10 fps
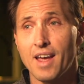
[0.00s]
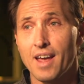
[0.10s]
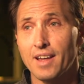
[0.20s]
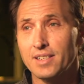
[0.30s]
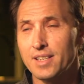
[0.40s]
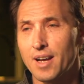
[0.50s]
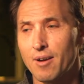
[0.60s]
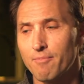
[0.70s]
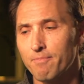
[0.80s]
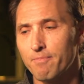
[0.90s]
and
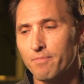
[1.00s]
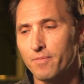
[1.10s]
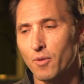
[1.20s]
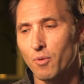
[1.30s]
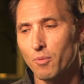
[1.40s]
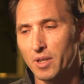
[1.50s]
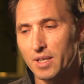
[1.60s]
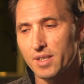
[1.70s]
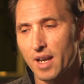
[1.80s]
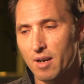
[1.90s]
we're
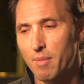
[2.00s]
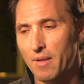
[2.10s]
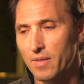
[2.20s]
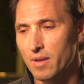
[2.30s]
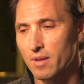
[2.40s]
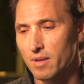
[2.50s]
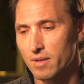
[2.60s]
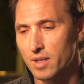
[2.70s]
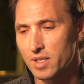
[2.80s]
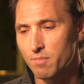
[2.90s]
really excited about
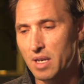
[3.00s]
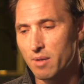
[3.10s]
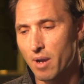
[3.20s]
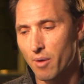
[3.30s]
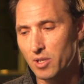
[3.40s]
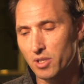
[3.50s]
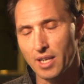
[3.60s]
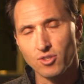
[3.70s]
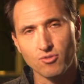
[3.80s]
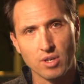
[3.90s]
the speed by which
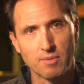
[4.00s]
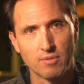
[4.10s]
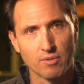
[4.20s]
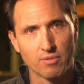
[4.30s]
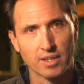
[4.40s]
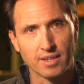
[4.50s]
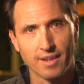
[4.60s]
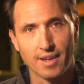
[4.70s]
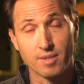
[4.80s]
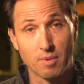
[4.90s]
Lightstream and Reflected
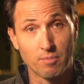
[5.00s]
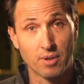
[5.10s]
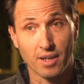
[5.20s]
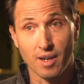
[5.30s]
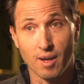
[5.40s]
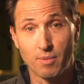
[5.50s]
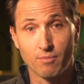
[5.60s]
Light has been picking up.